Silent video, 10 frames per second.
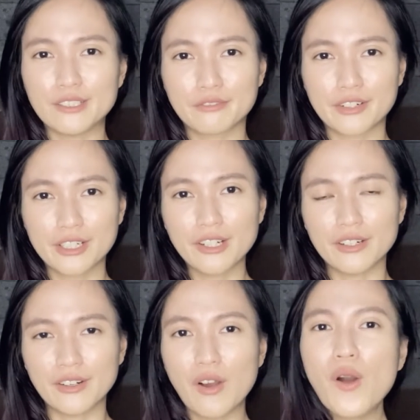of
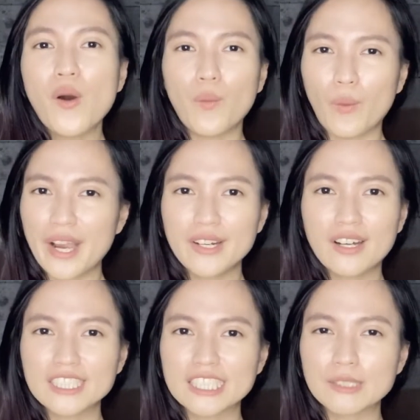return? Why
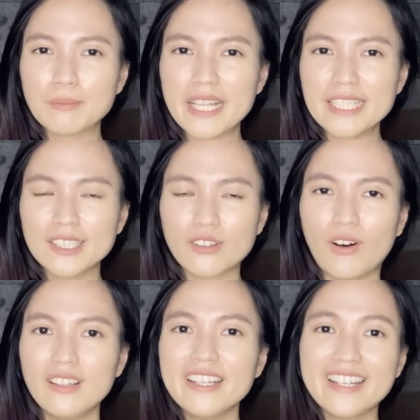not just place it
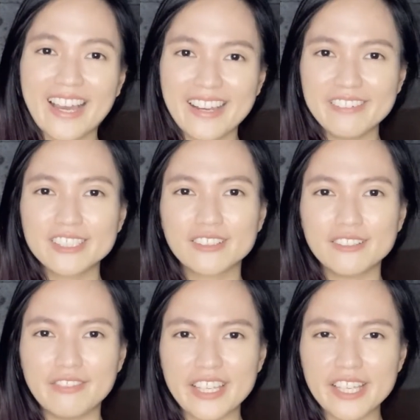all in high
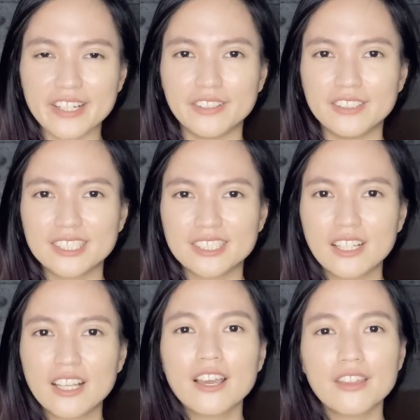return vehicles?
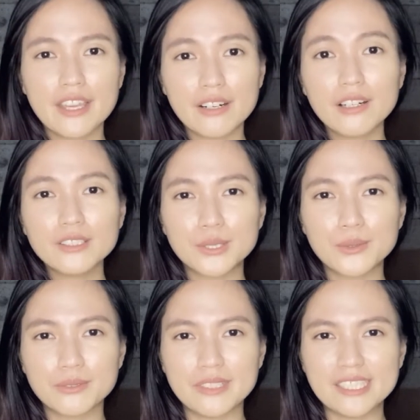There are
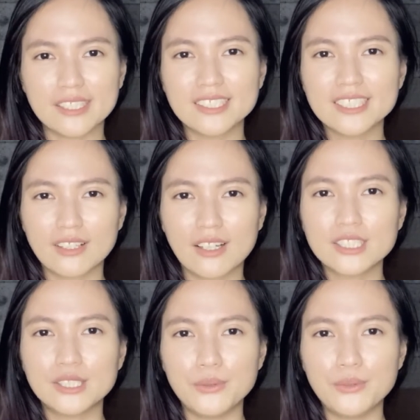two reasons not
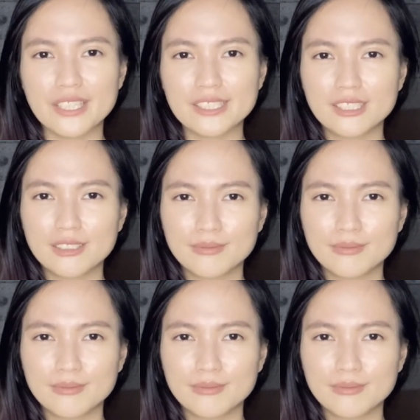to do this.